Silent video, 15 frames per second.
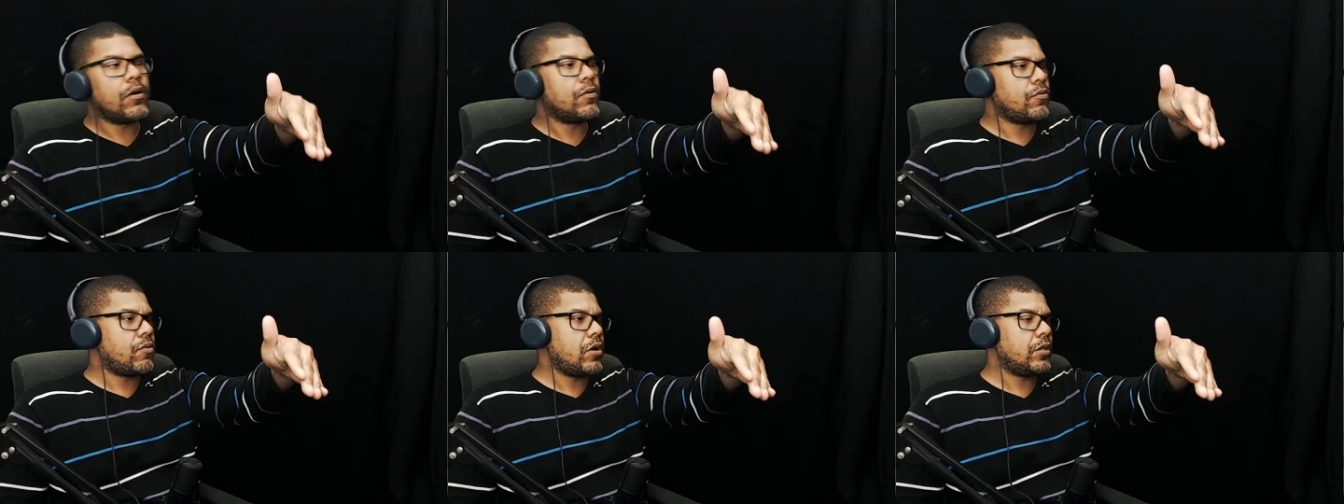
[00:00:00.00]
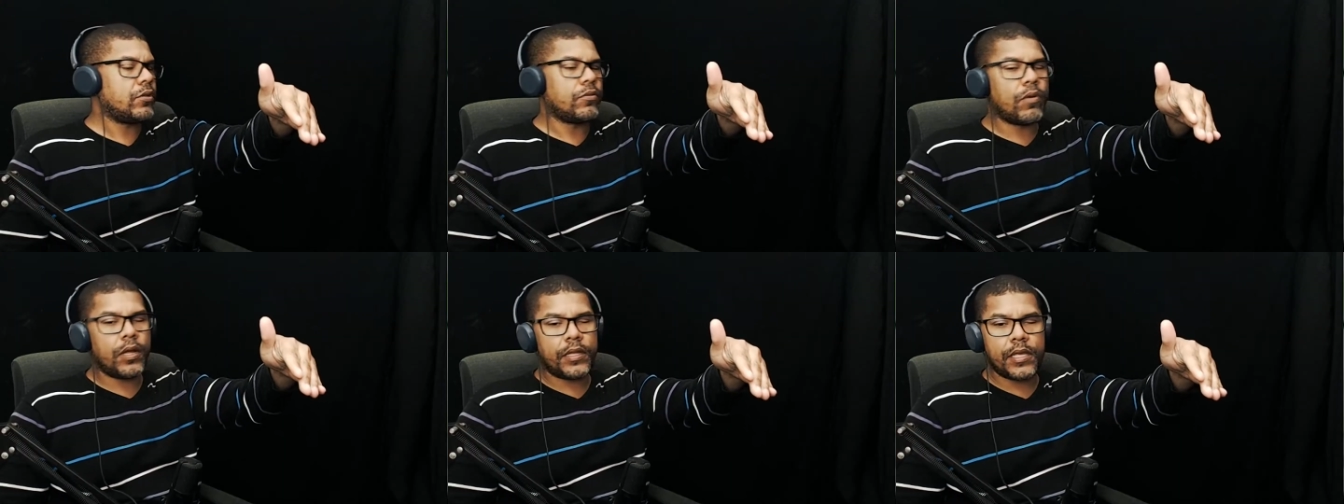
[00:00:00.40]

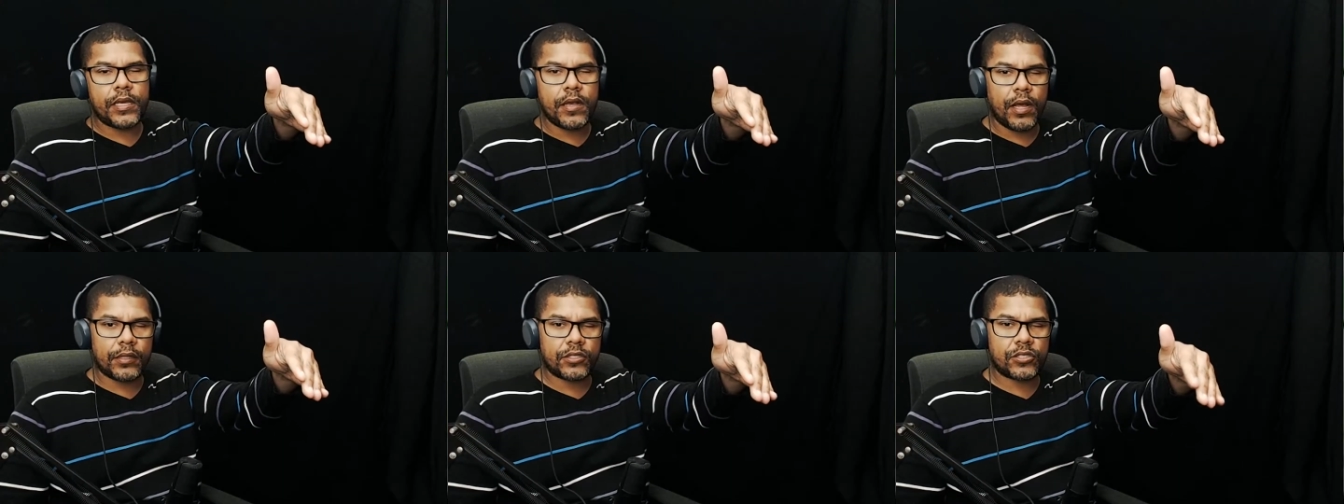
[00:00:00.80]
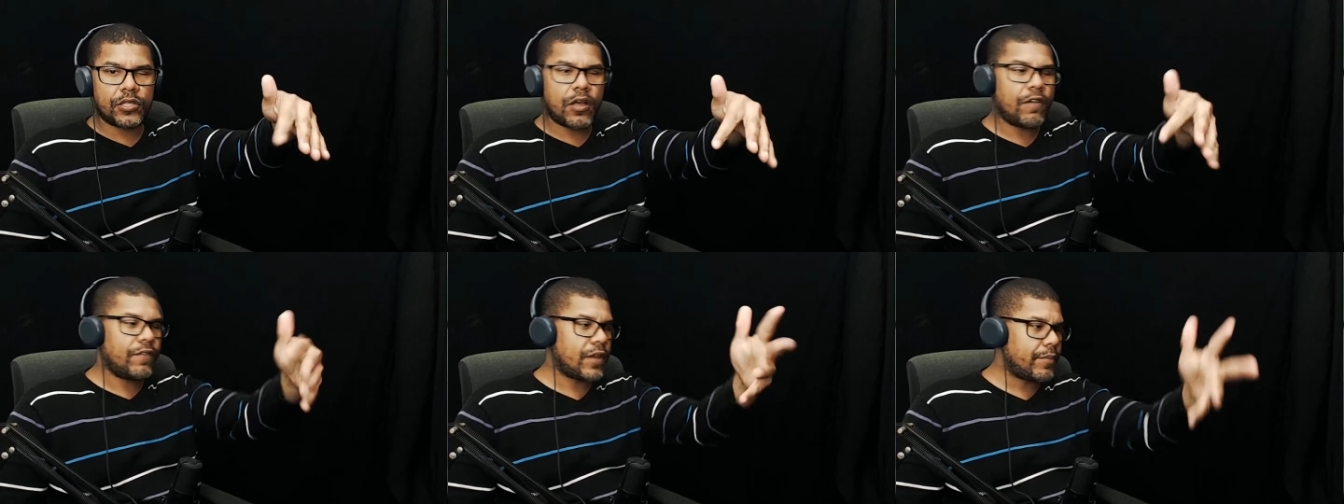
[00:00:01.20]
what? He got
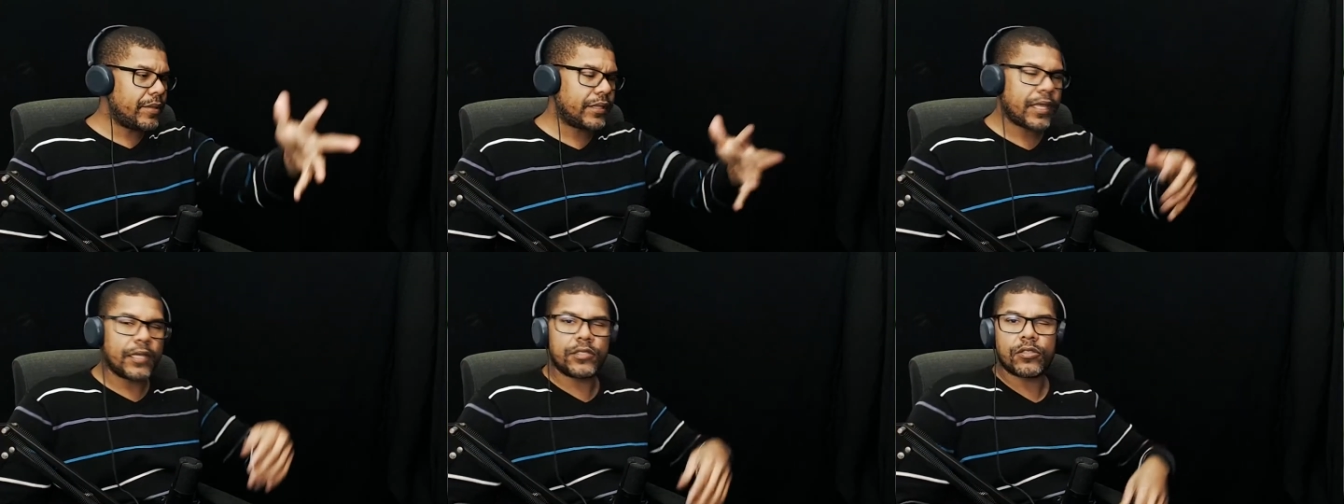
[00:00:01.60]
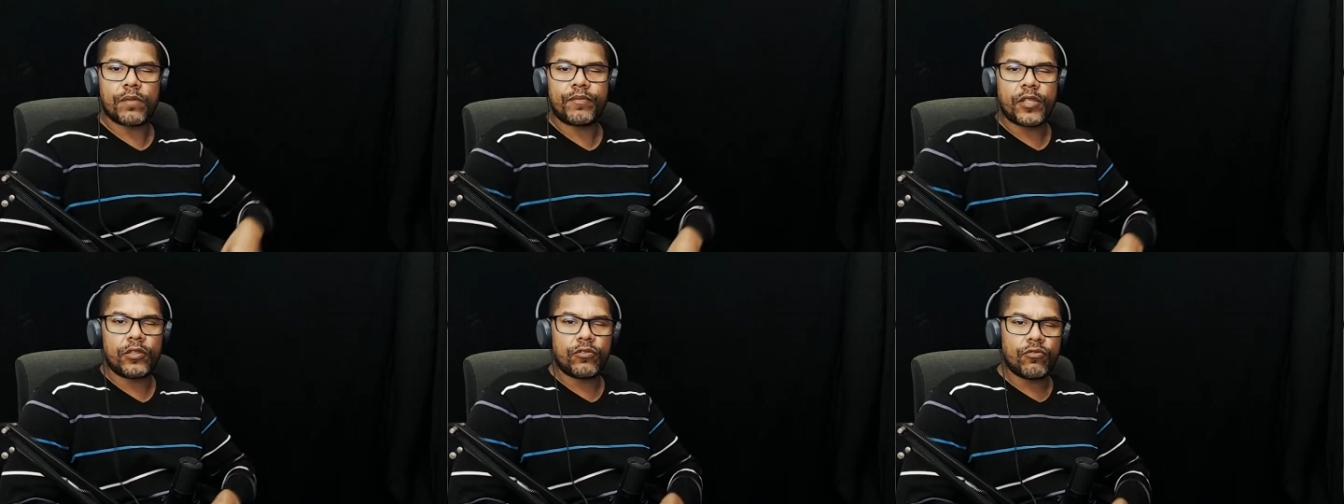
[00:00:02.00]
stuff? Let me take
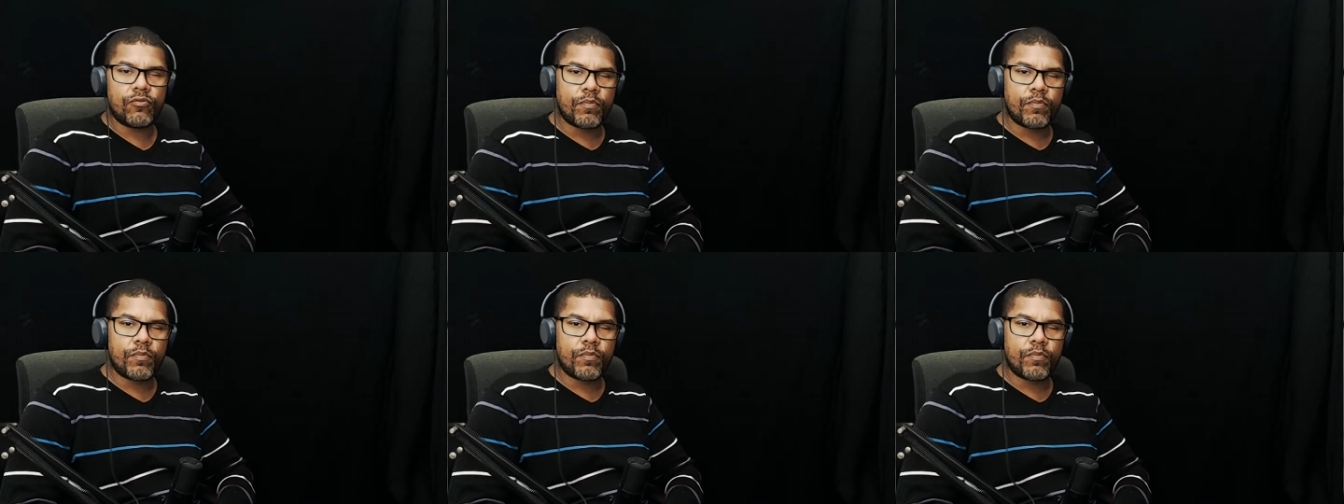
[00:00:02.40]
something too,